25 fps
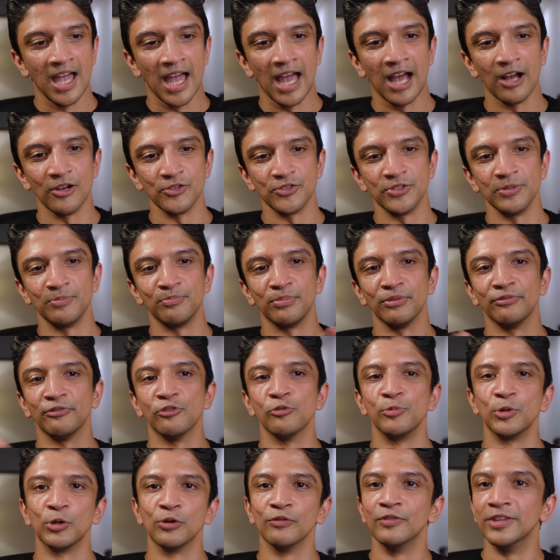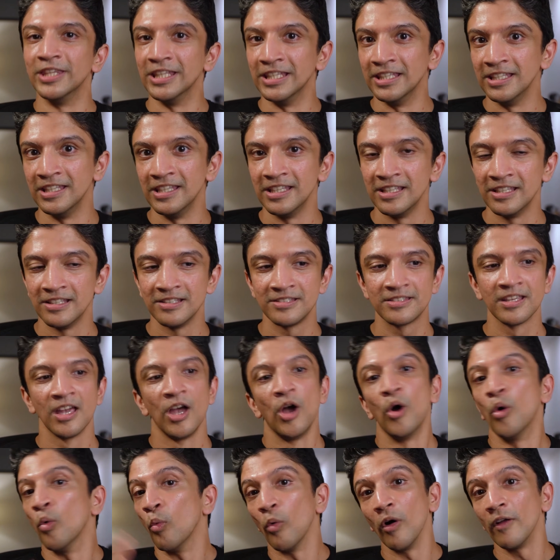How is it performing over the years?
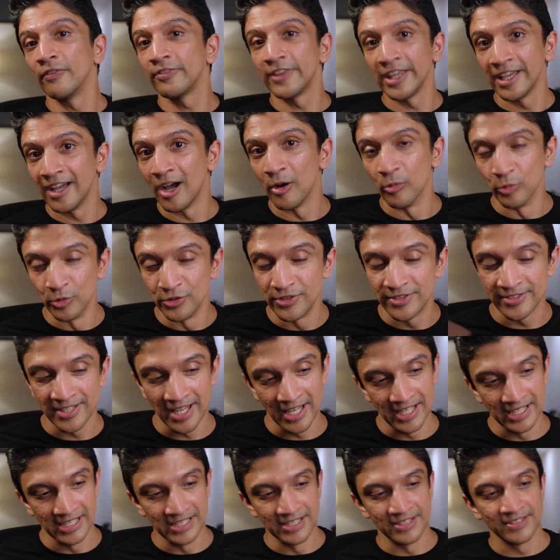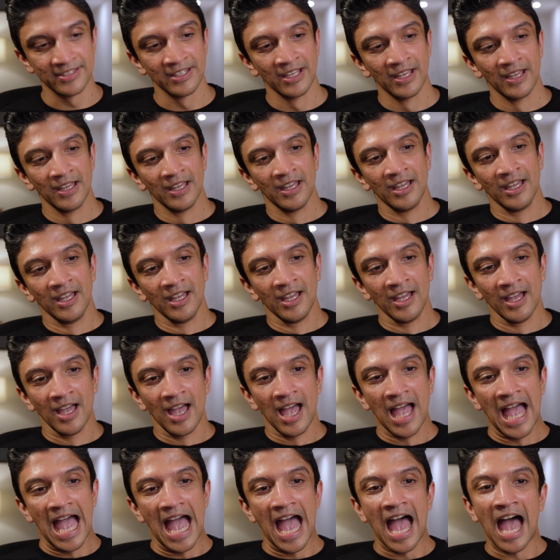One thing I would say is
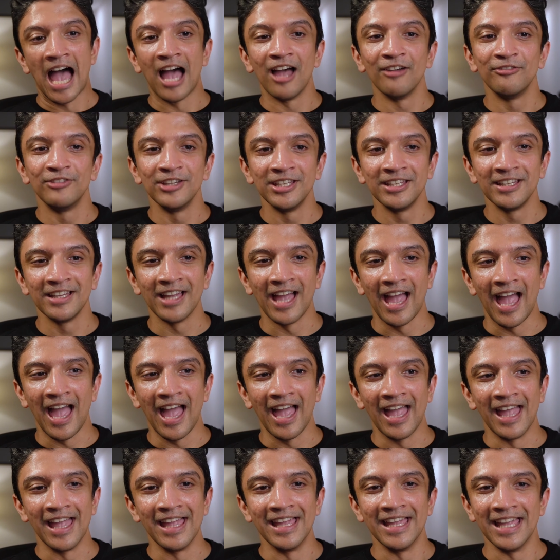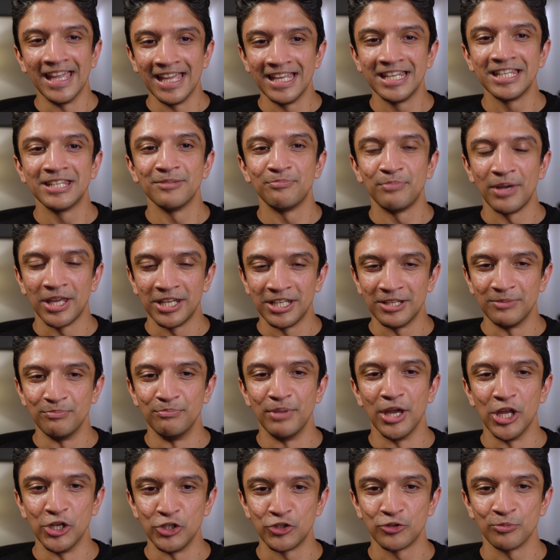having an
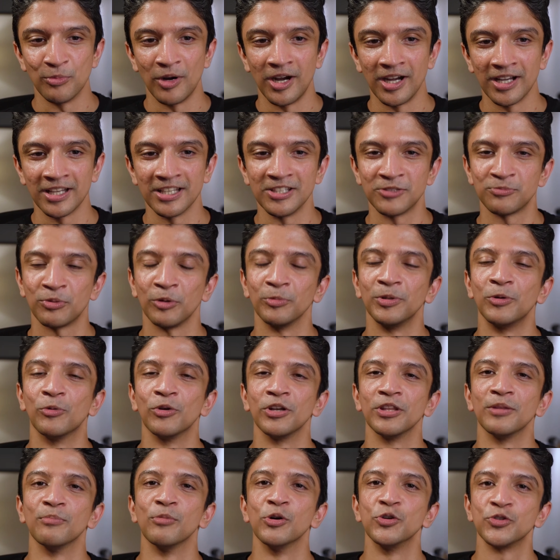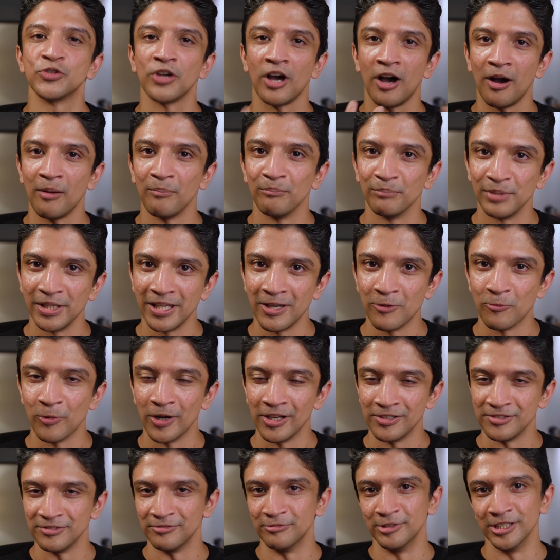independent benchmark is probably one of the most humbling
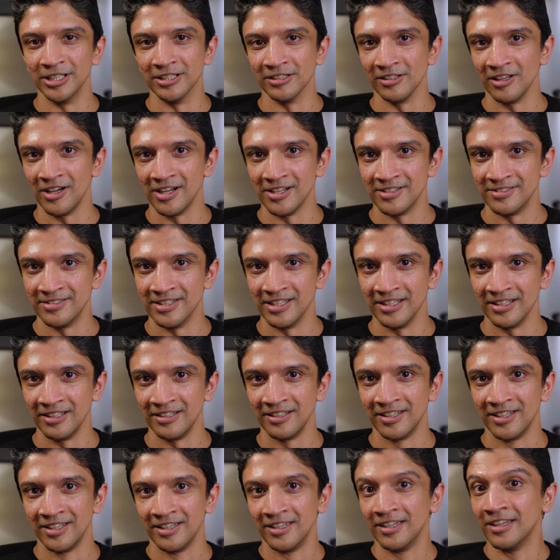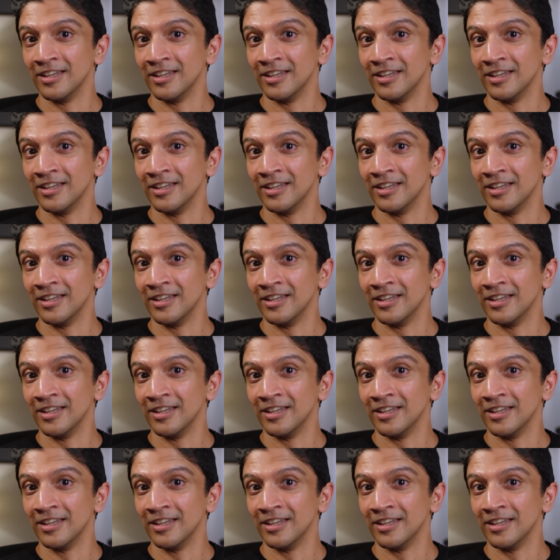ways of realizing